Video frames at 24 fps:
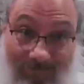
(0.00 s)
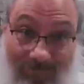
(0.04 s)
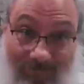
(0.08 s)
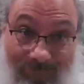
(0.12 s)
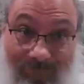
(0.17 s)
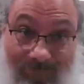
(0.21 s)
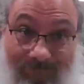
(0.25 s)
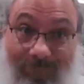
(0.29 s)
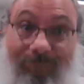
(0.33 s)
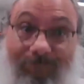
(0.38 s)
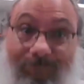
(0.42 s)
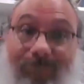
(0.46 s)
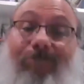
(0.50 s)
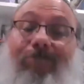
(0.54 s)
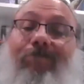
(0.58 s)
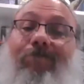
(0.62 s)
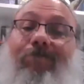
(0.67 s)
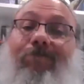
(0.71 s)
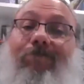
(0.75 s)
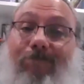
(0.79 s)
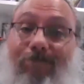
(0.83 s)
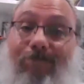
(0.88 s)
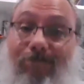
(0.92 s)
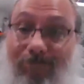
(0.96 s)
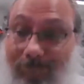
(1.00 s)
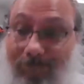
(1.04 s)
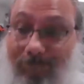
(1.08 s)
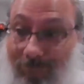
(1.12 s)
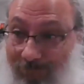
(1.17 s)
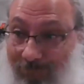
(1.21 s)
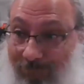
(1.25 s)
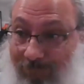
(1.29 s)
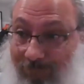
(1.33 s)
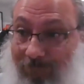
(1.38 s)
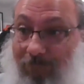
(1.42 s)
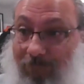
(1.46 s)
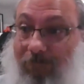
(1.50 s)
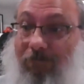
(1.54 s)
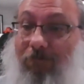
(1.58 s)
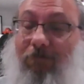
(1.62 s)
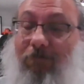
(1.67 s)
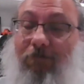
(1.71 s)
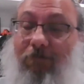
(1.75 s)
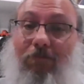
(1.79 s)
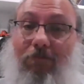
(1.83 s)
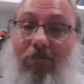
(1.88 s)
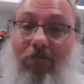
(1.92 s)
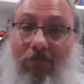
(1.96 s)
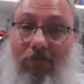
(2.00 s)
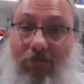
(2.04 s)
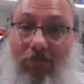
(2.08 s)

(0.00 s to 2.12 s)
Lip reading: 1, and that schools have